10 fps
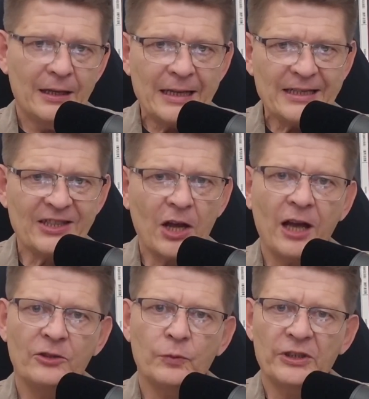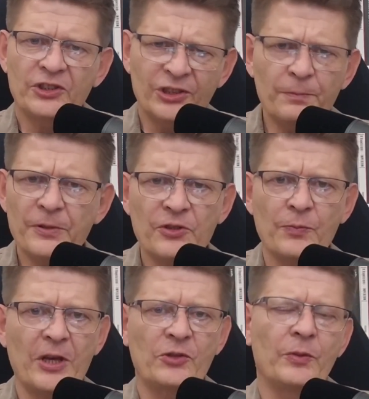Let's start with the
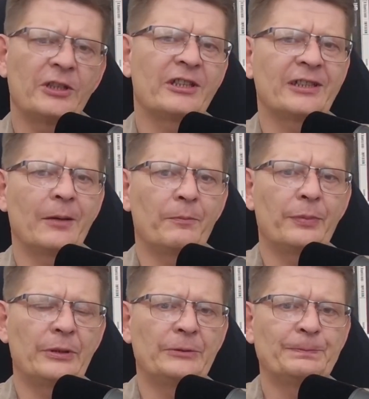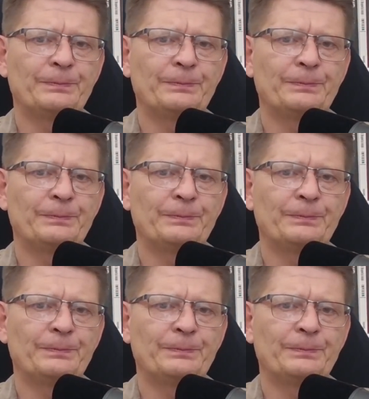simplest possible example.